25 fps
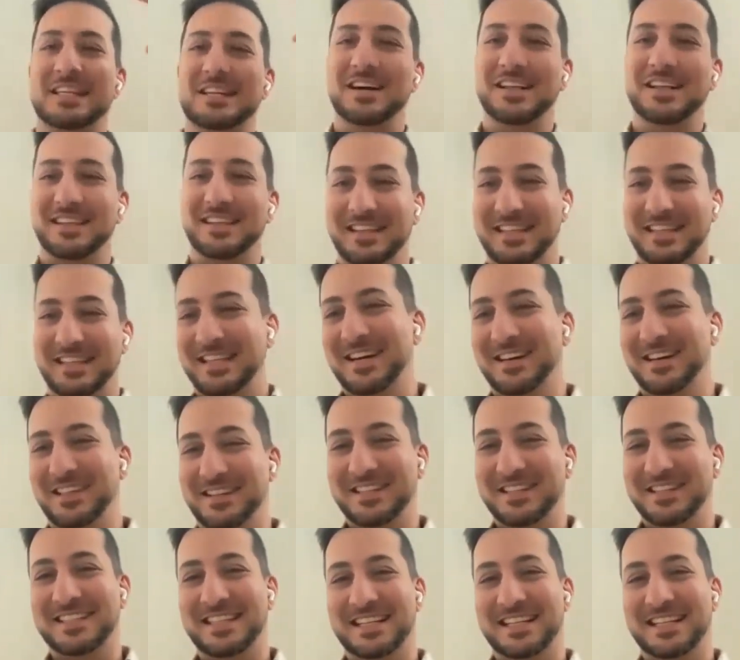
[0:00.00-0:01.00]
and not in the
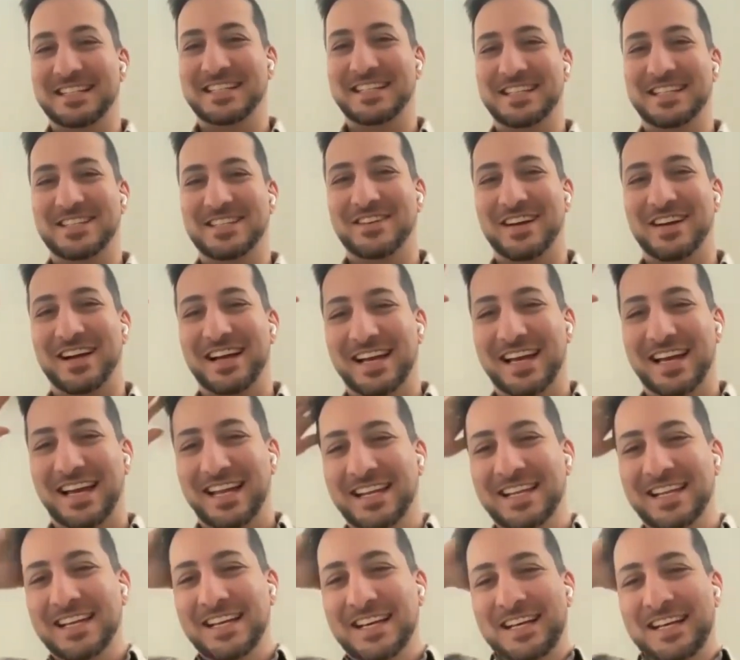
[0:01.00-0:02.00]
other senses,
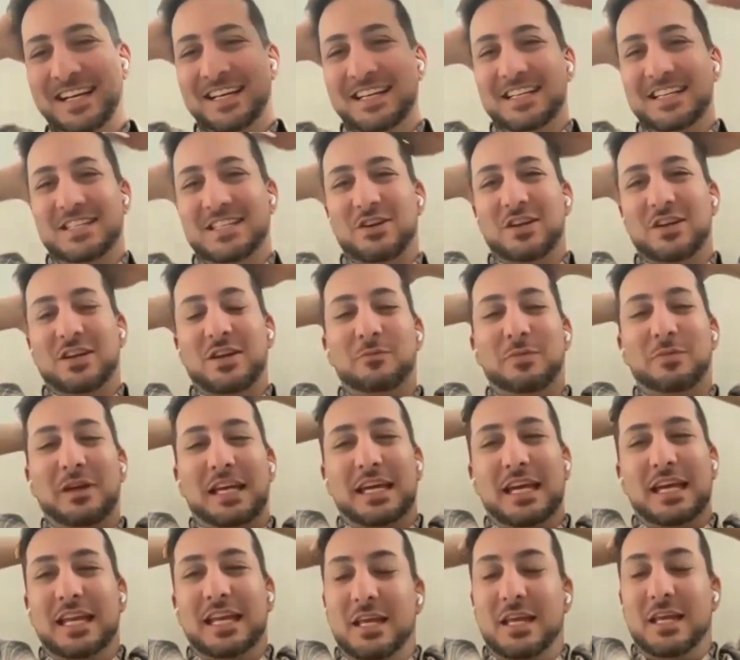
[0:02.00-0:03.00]
right? So in the
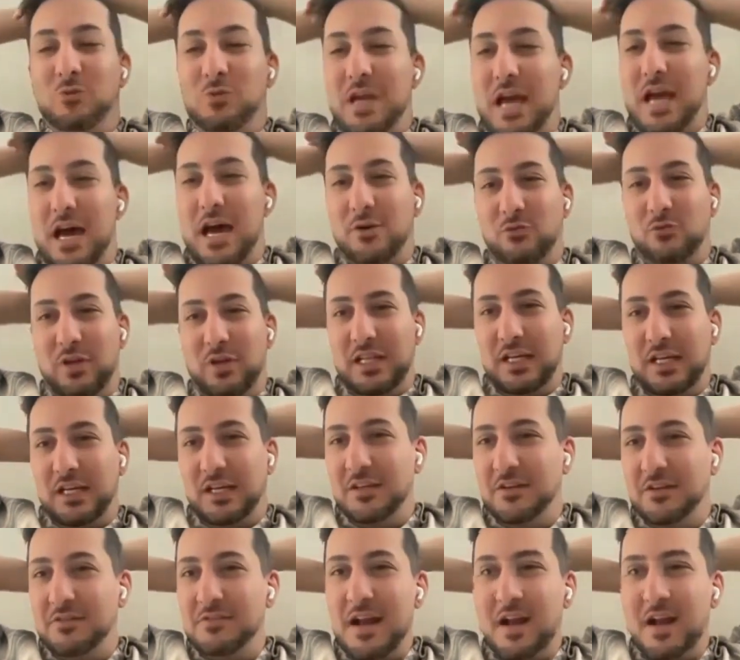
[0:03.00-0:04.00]
beginning, we had really
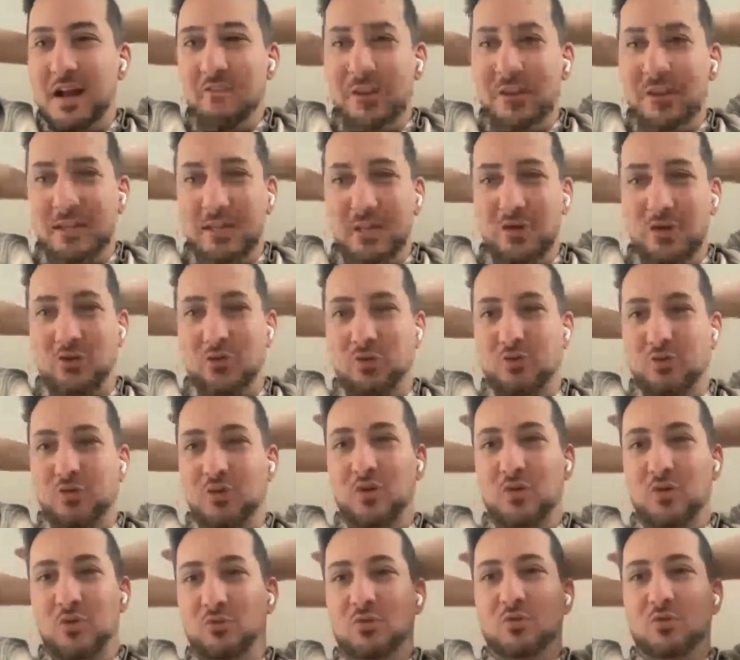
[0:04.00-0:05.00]
good revenue.
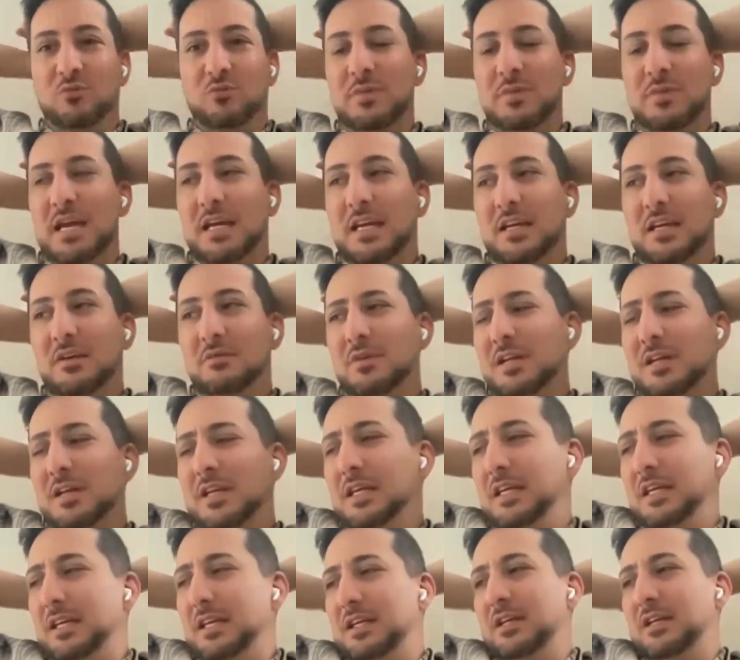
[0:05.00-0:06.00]
You know, we were making
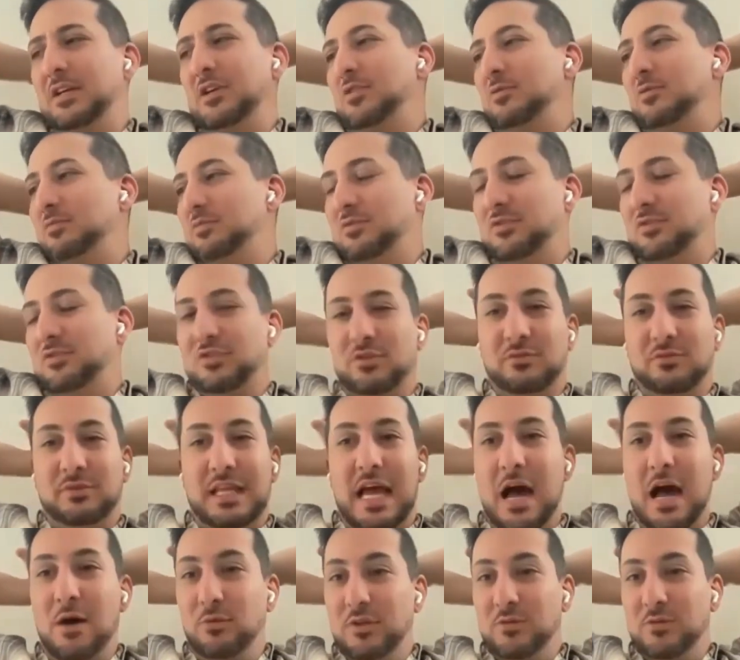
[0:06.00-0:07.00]
money. You know, so
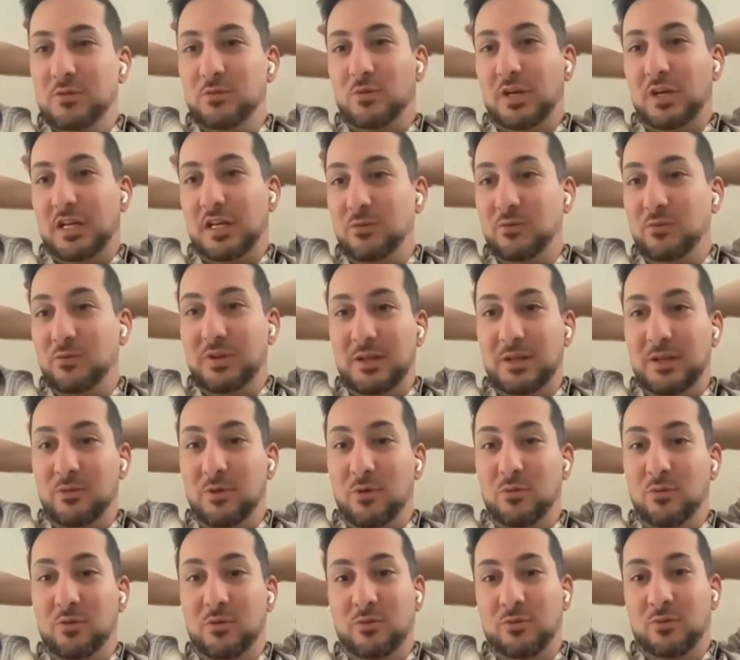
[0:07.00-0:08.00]
that was working really
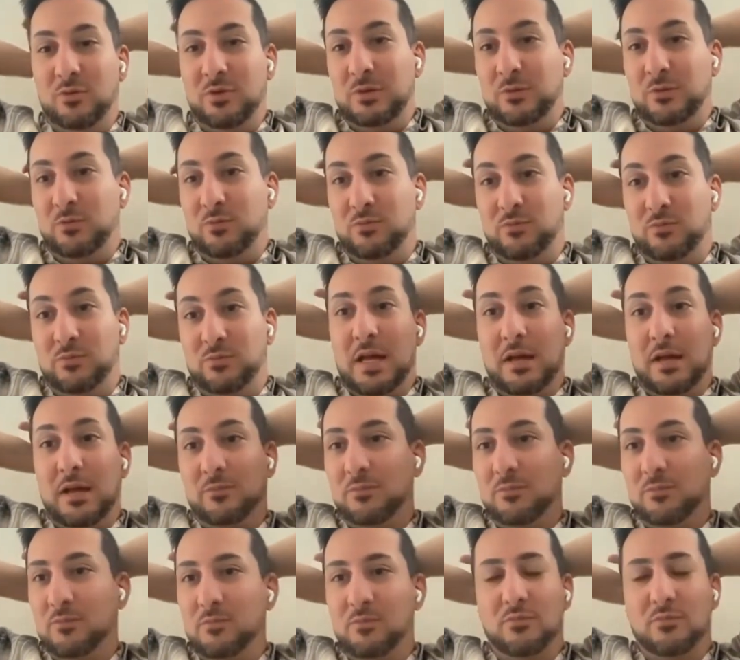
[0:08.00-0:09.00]
well. We were
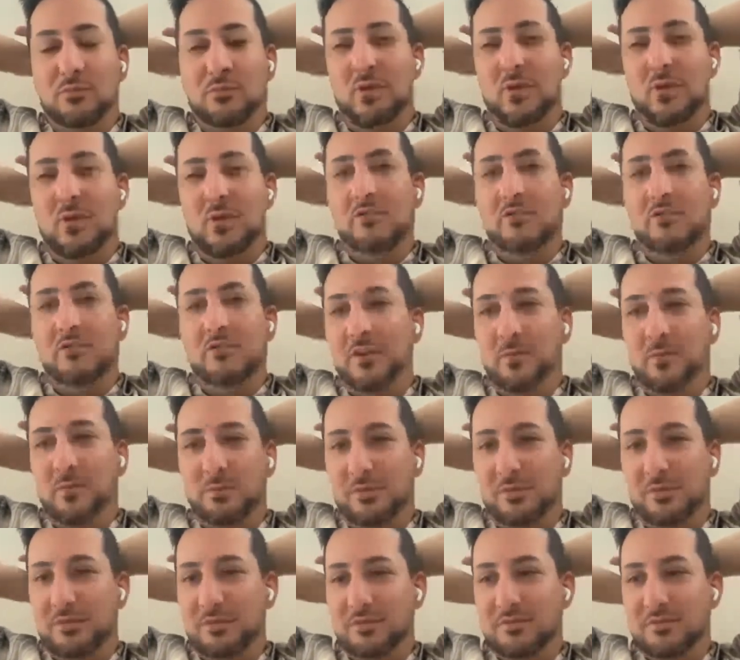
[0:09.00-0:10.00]

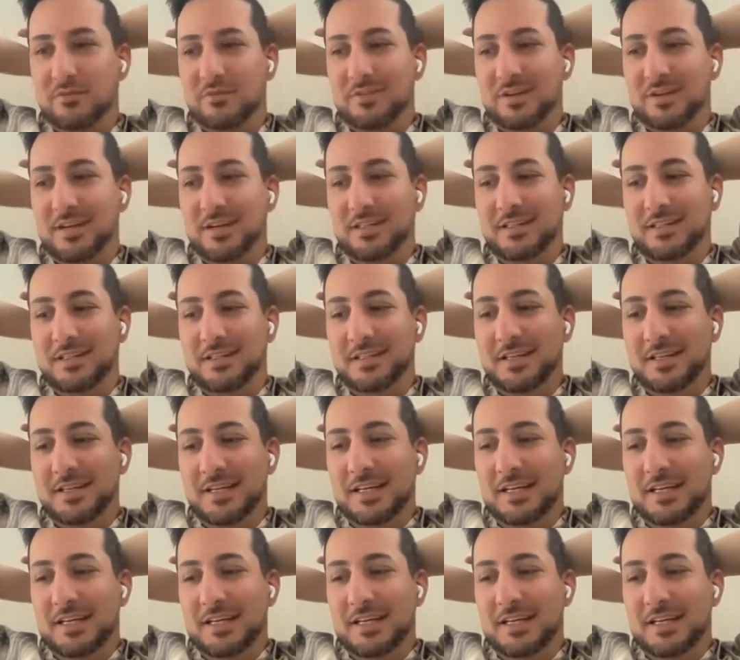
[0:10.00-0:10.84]
profitable, right?